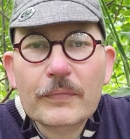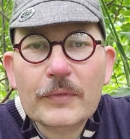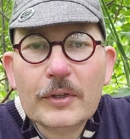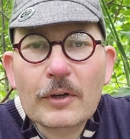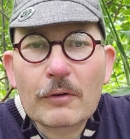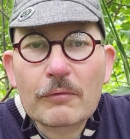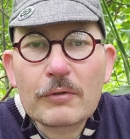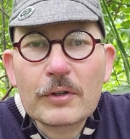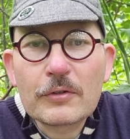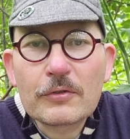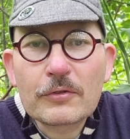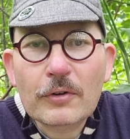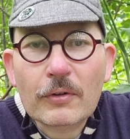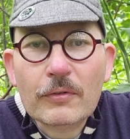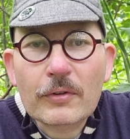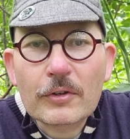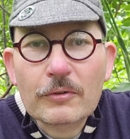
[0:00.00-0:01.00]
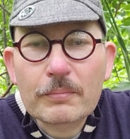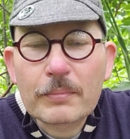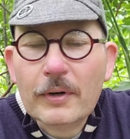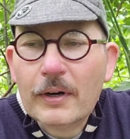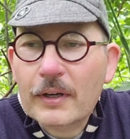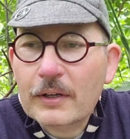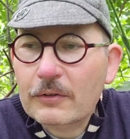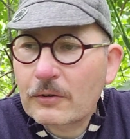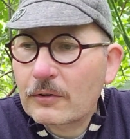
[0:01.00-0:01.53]
coverage on these
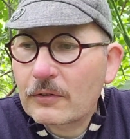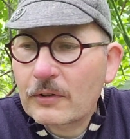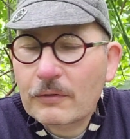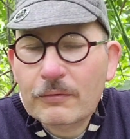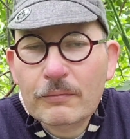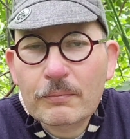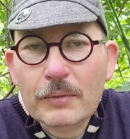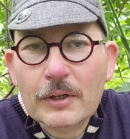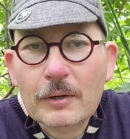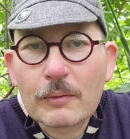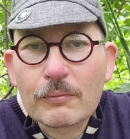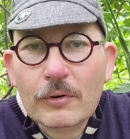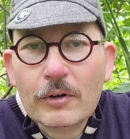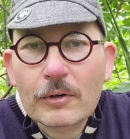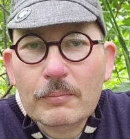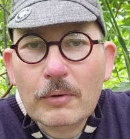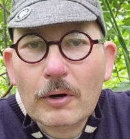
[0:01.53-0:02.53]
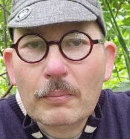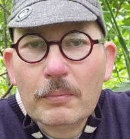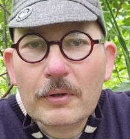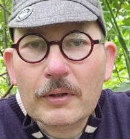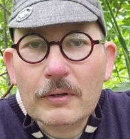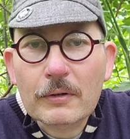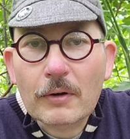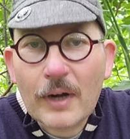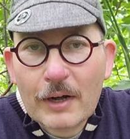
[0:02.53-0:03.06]
bikes because they've become very
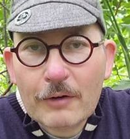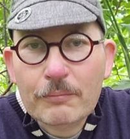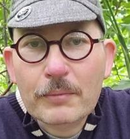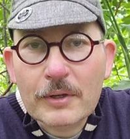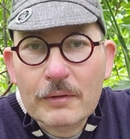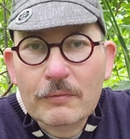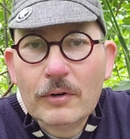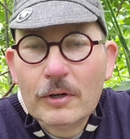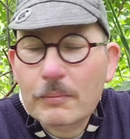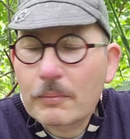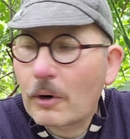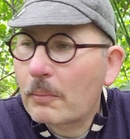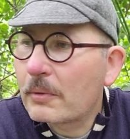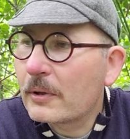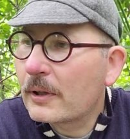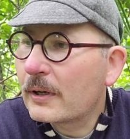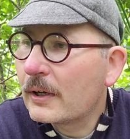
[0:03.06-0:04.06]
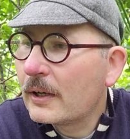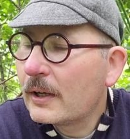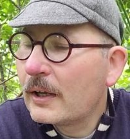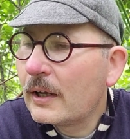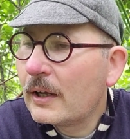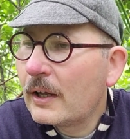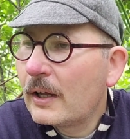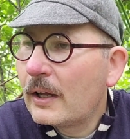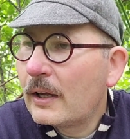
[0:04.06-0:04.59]
popular, or have been very popular.
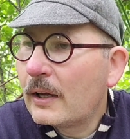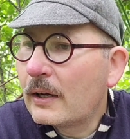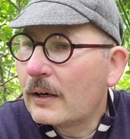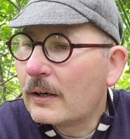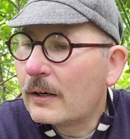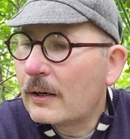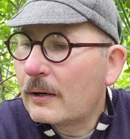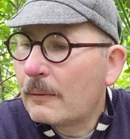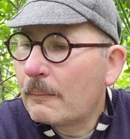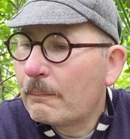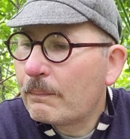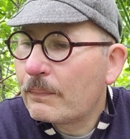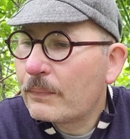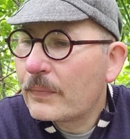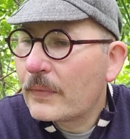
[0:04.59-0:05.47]
And